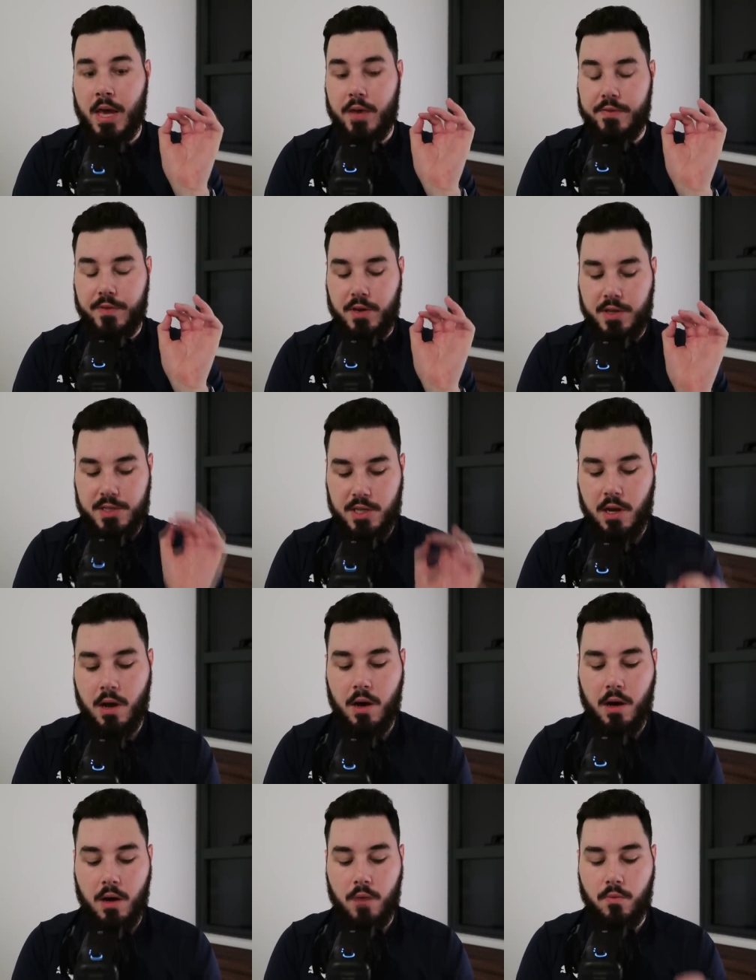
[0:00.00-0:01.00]
if
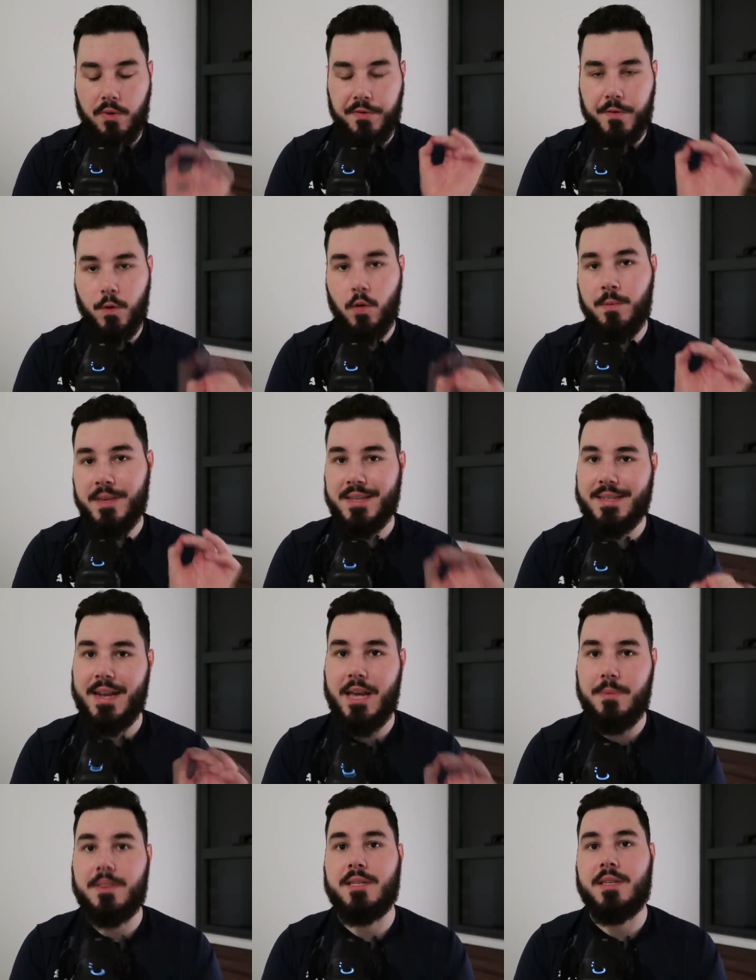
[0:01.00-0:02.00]
Qatar reformed its
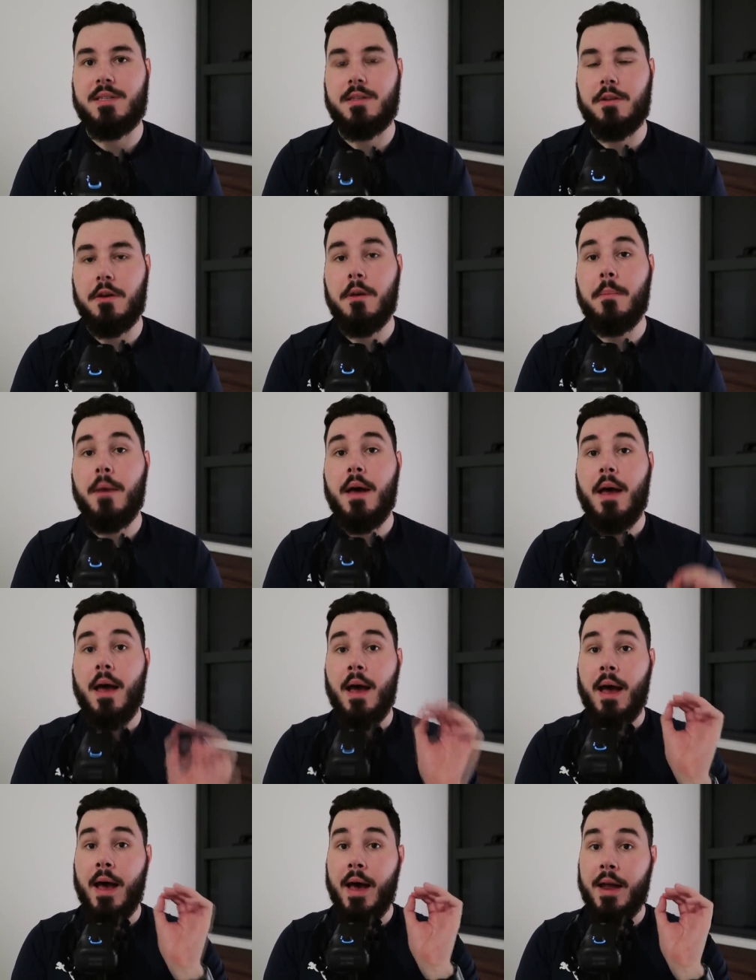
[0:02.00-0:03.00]
labor system
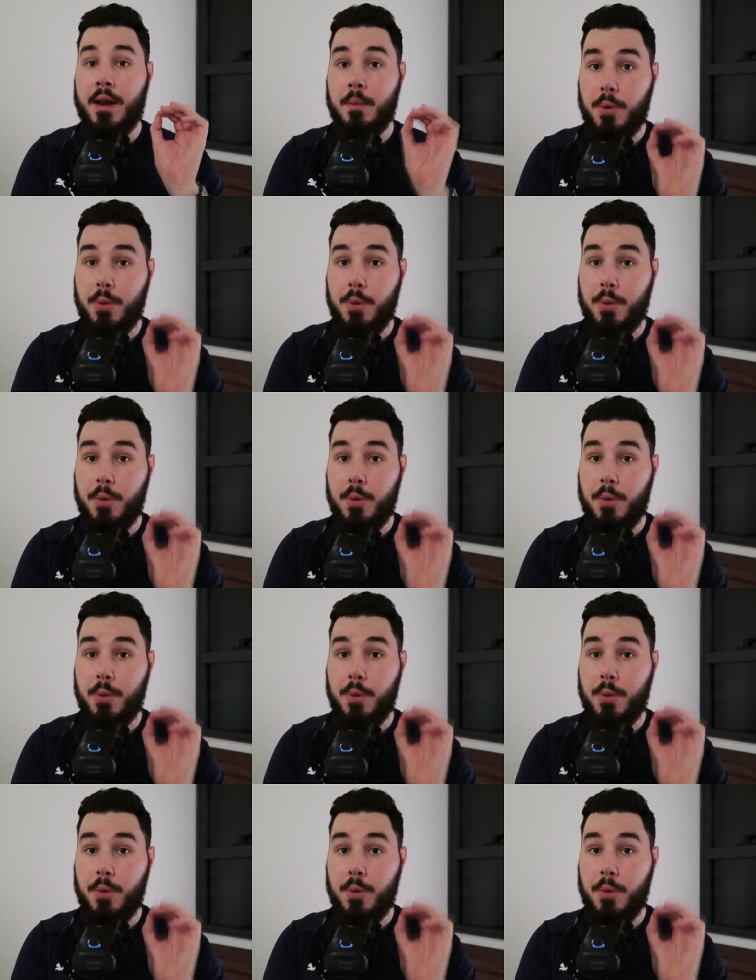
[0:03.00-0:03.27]
and